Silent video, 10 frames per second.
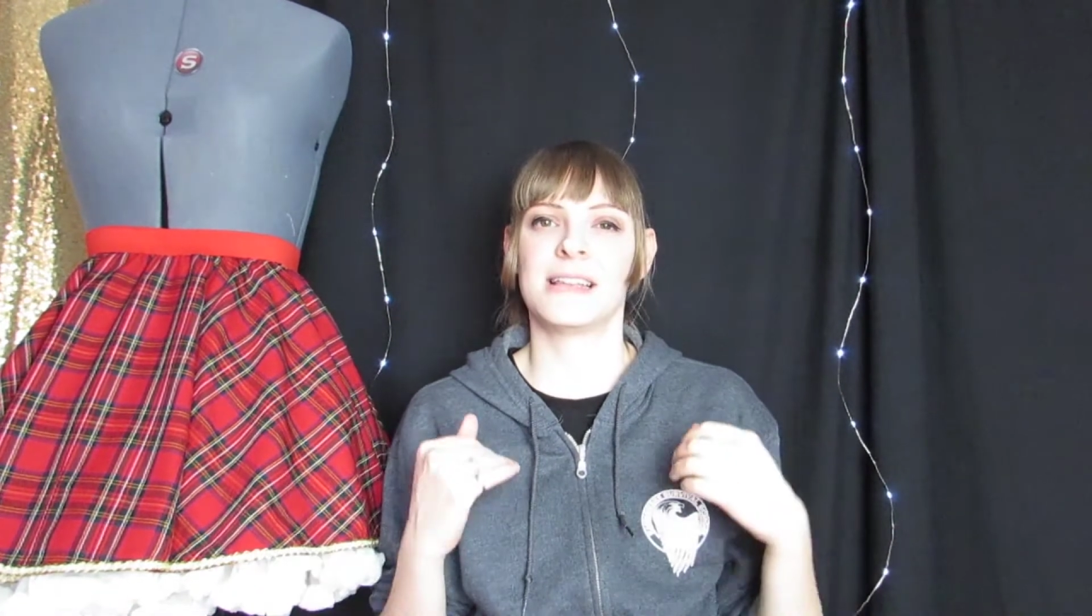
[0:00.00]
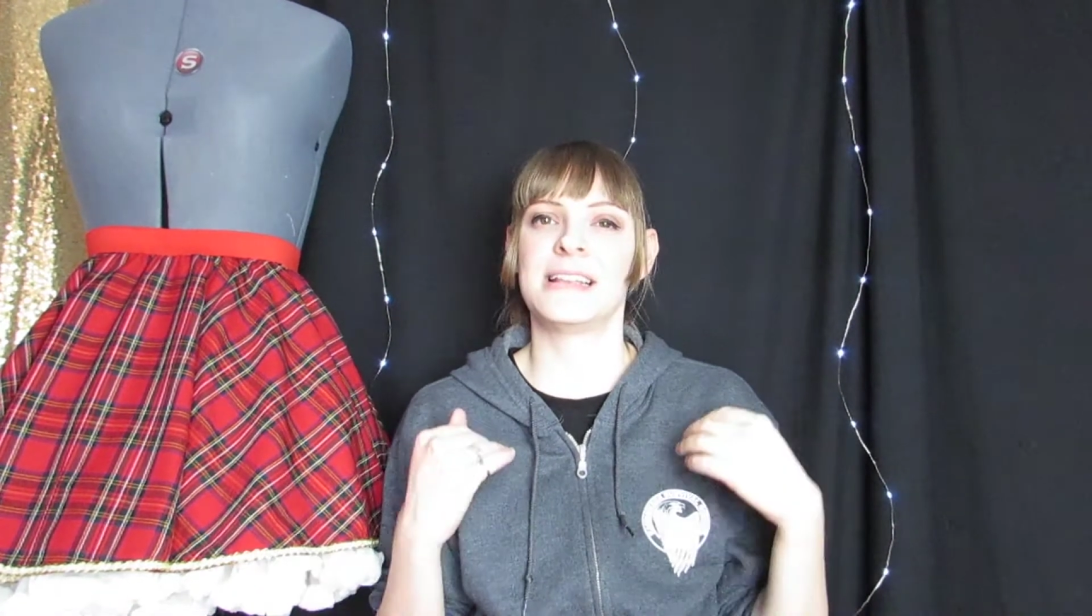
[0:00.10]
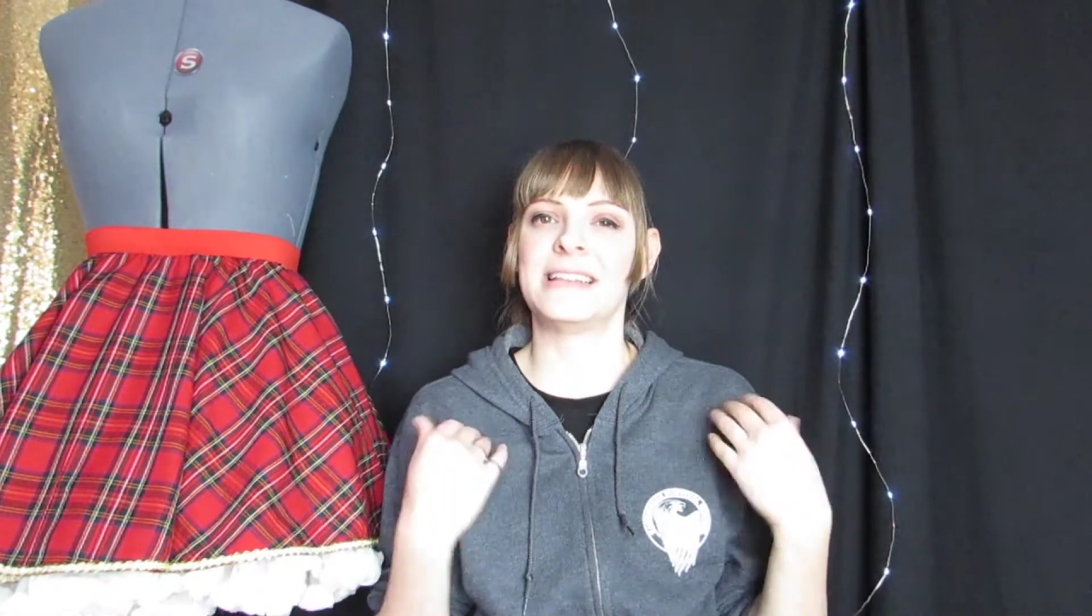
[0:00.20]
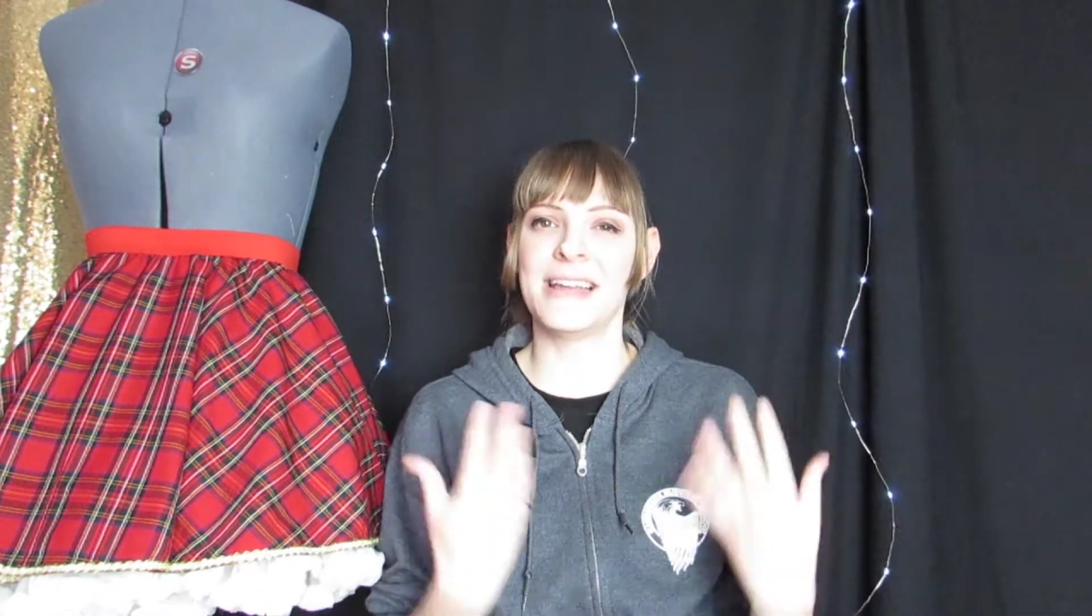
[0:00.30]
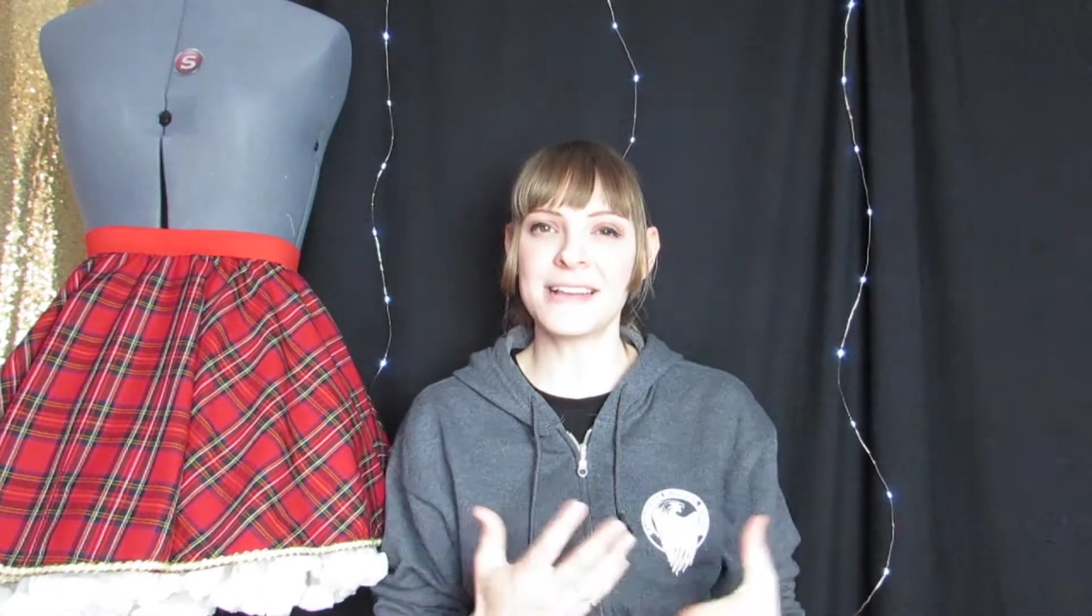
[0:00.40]

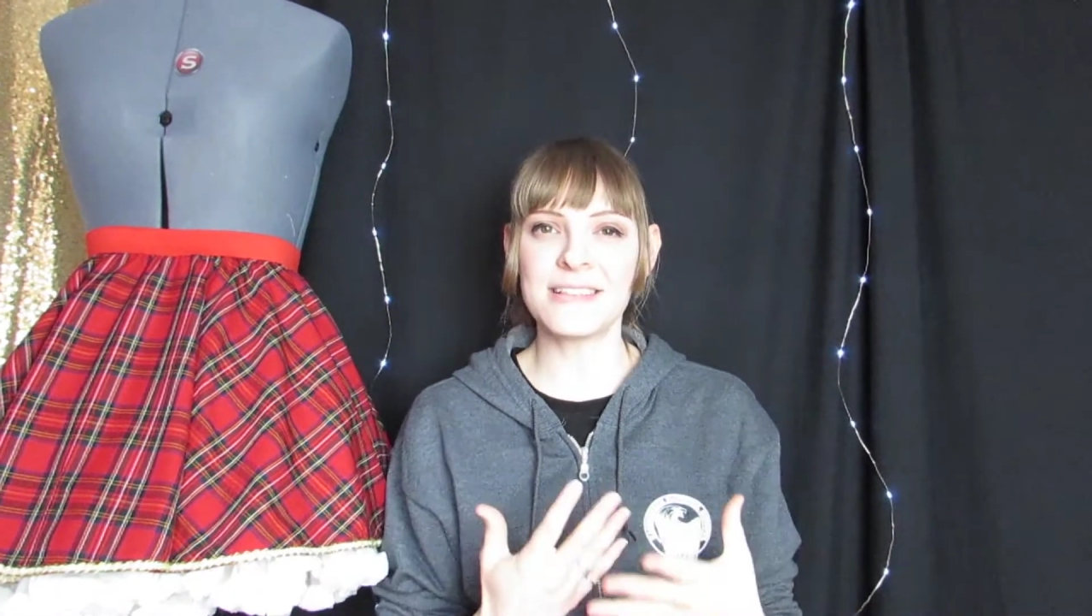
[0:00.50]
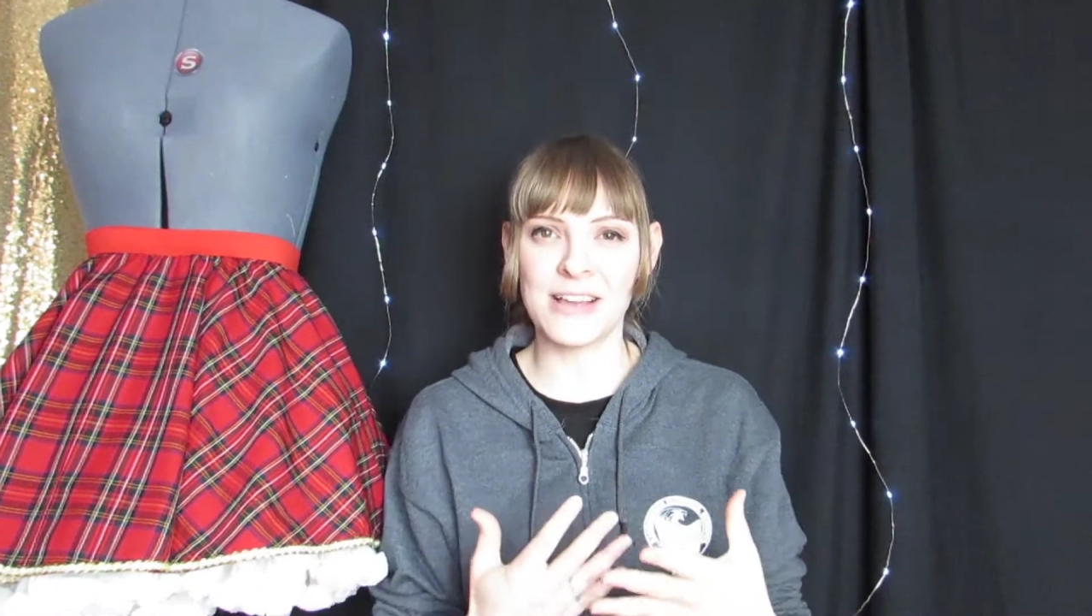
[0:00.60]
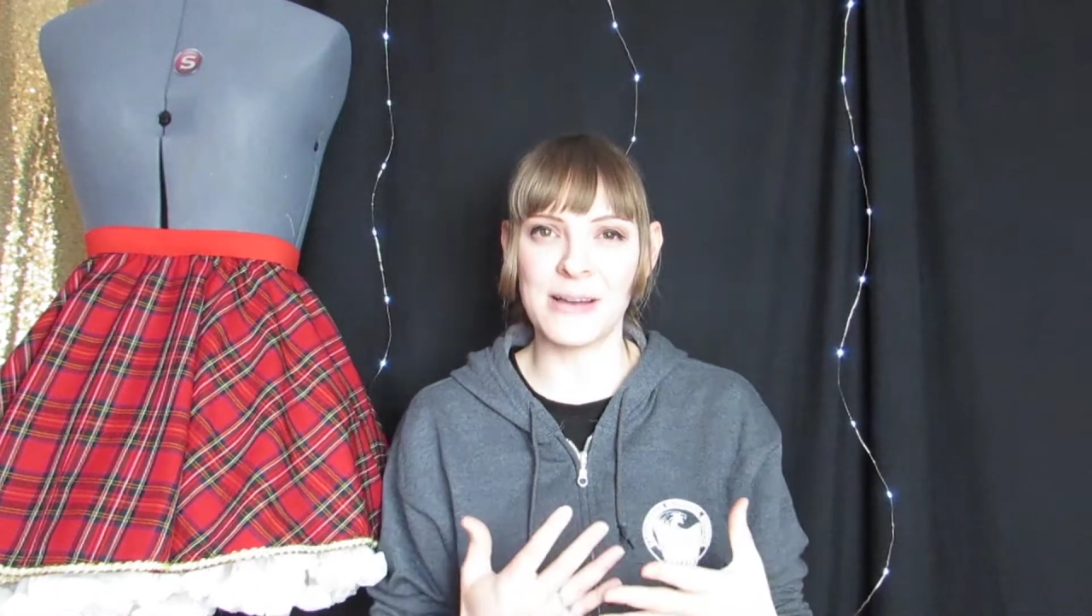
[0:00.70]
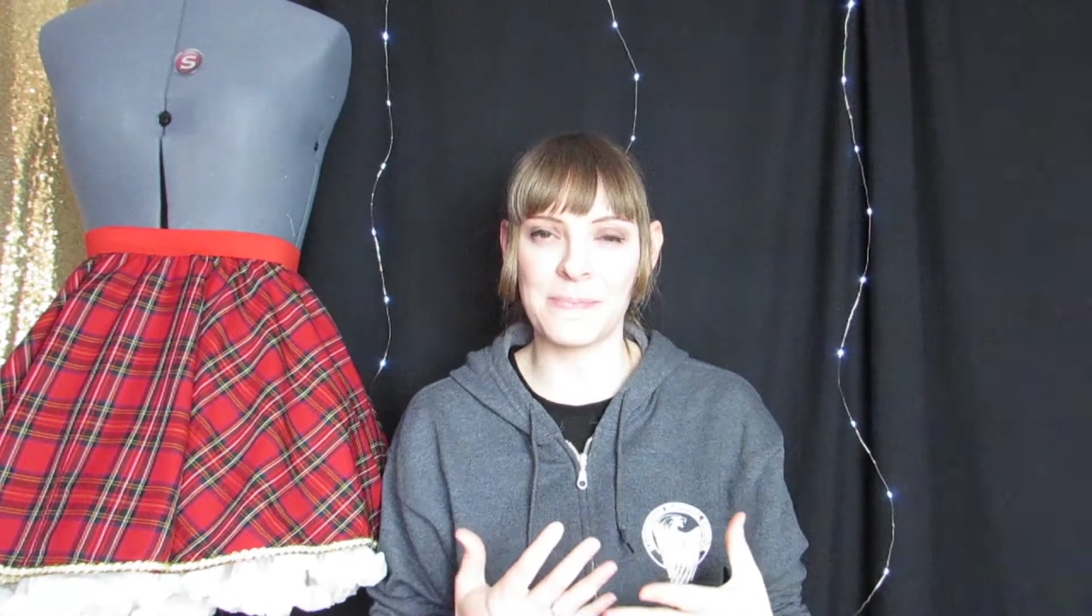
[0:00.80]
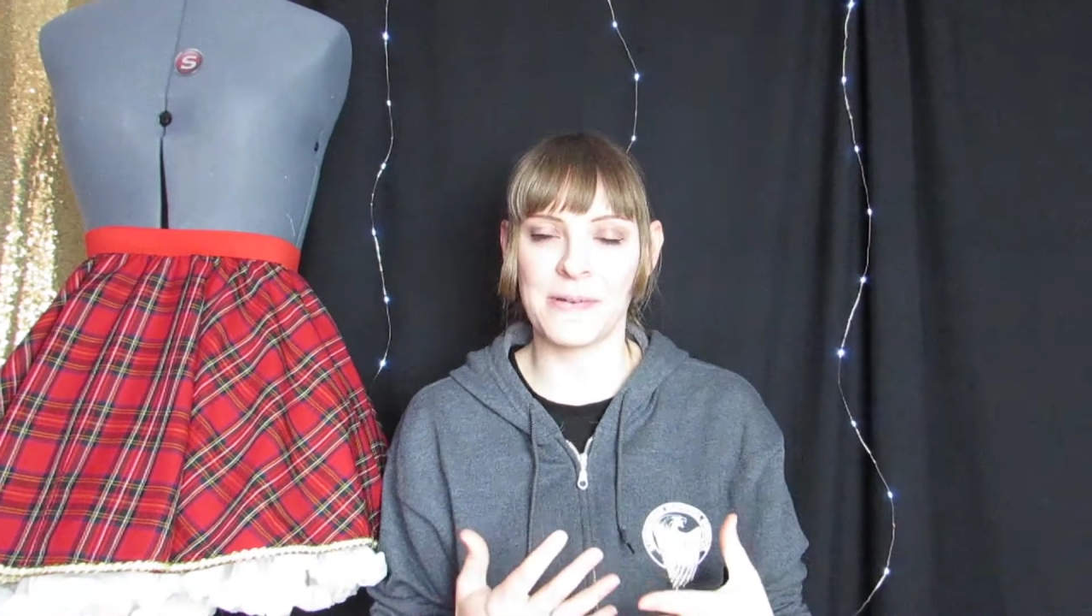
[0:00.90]
Next
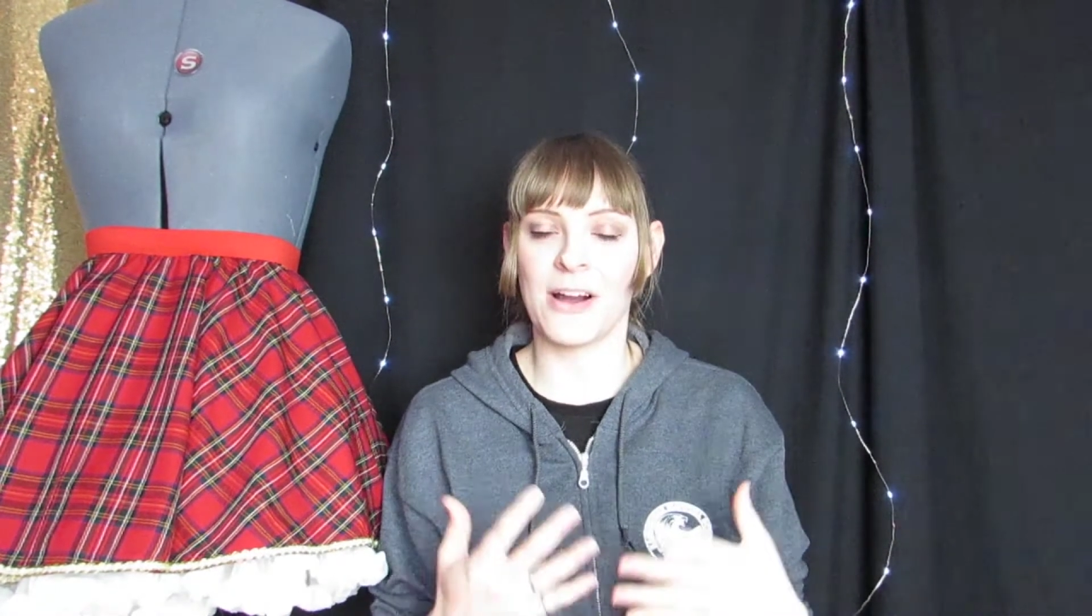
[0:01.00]
up